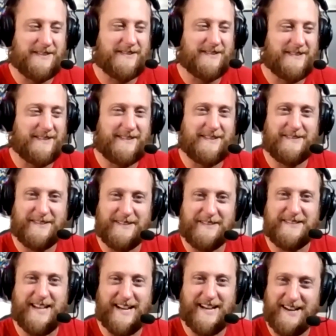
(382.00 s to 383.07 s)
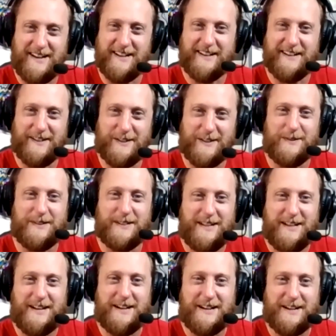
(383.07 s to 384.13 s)
was a decade ago
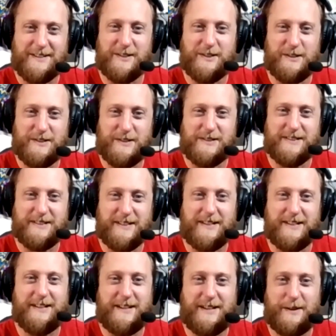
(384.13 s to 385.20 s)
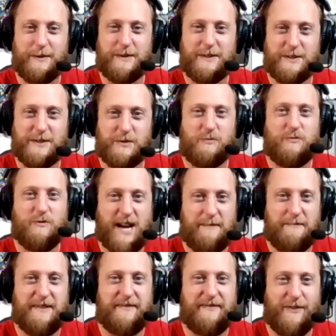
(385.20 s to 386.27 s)
because yeah. it was it was Jesus.
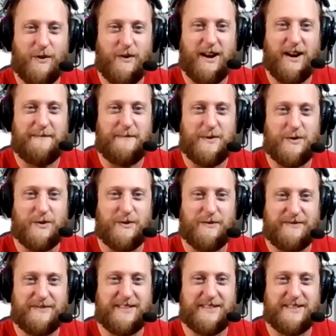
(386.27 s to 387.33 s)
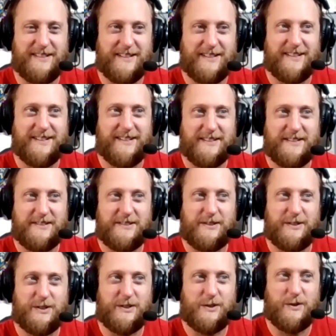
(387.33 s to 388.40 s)
right before I moved
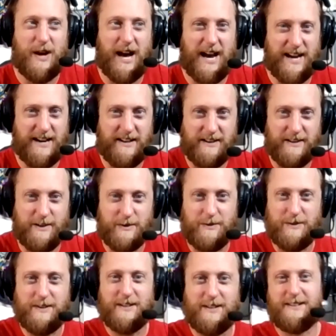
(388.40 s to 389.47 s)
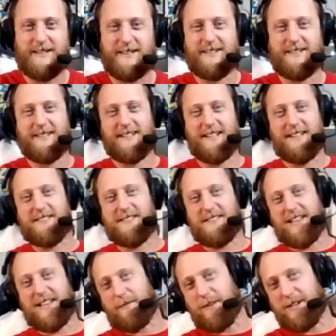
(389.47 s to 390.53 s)
to Idaho,
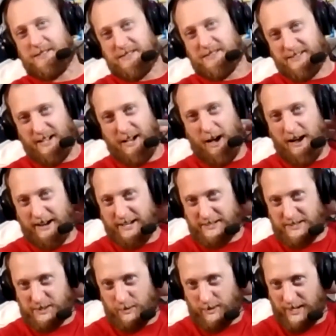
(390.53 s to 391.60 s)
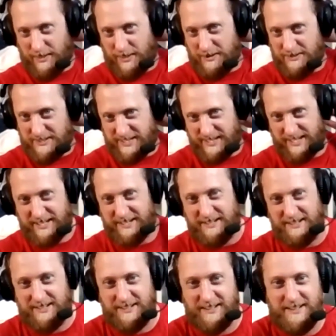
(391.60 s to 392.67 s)
and that was August
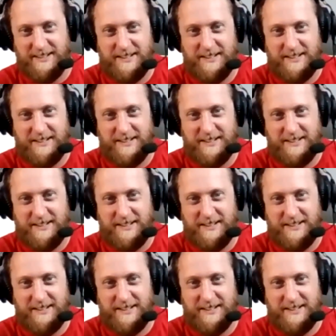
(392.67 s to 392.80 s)
2013.